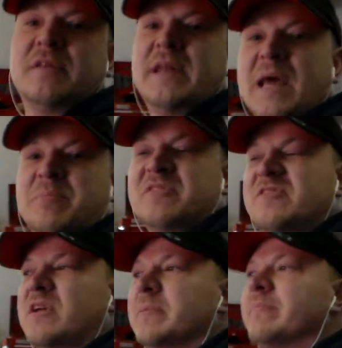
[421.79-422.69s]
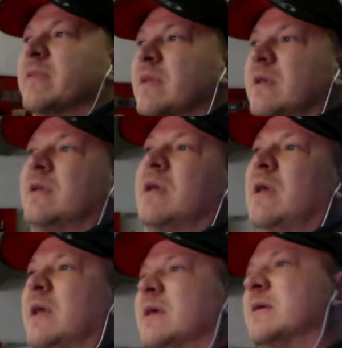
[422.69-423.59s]
the Napa site,
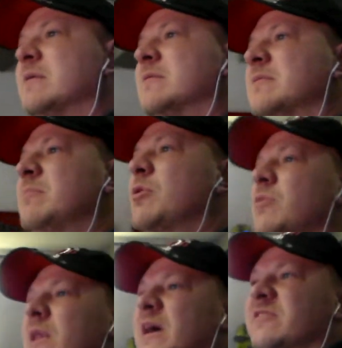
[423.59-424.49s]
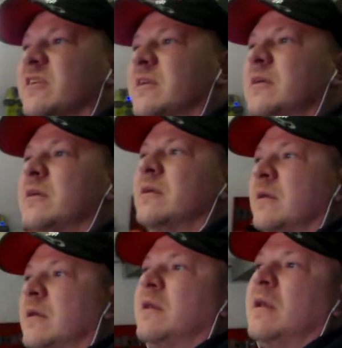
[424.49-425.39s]
and MotorLogic,
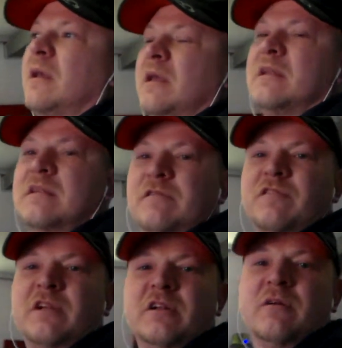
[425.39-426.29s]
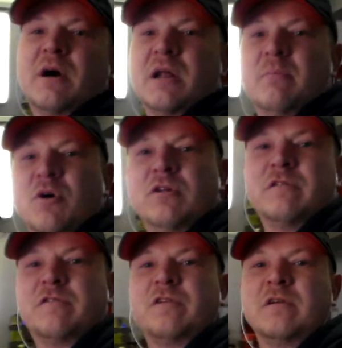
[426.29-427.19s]
and different,
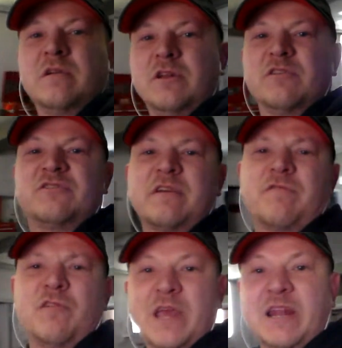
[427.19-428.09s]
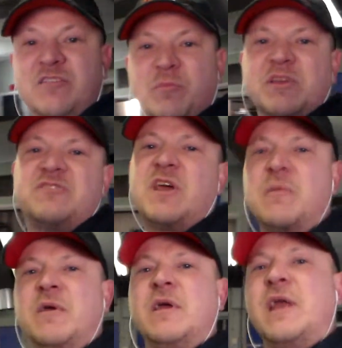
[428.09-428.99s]
automotive, stuff related to my
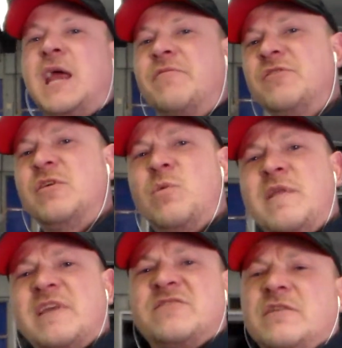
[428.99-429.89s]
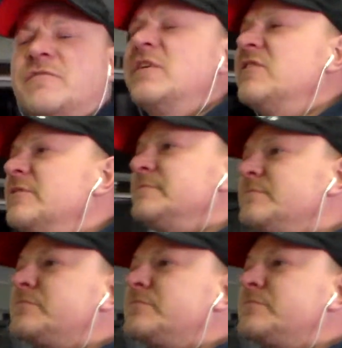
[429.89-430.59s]
shop. You have to know where that stuff is.